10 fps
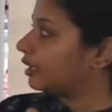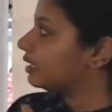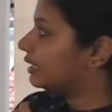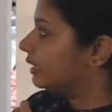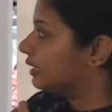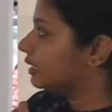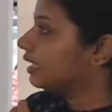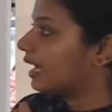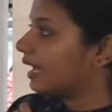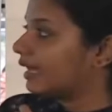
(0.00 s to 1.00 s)
for a year,
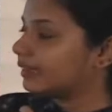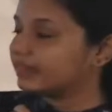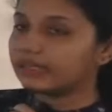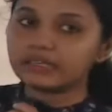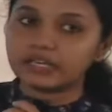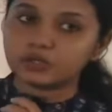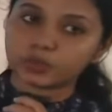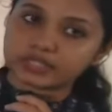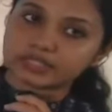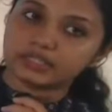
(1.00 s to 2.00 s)
and then it
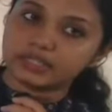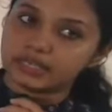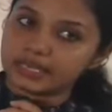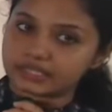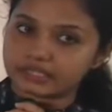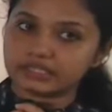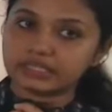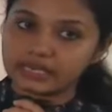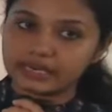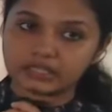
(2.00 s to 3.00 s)
was
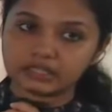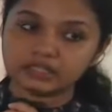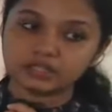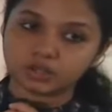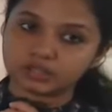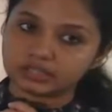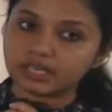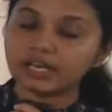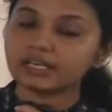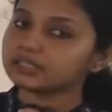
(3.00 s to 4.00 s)
extended later
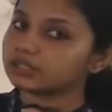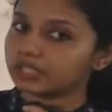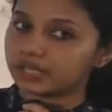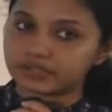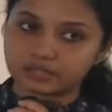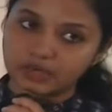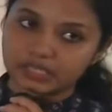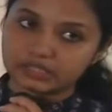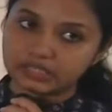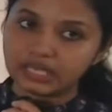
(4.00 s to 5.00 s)
till
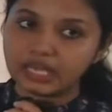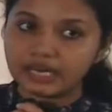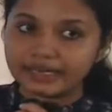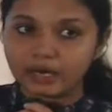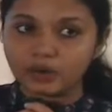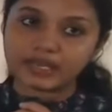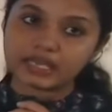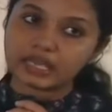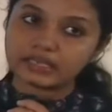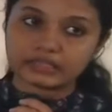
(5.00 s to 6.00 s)
2023. Now
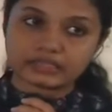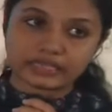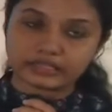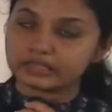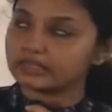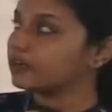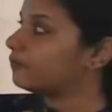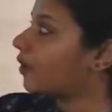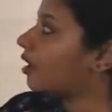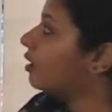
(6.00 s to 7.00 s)
again it is
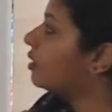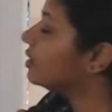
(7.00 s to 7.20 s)
extended for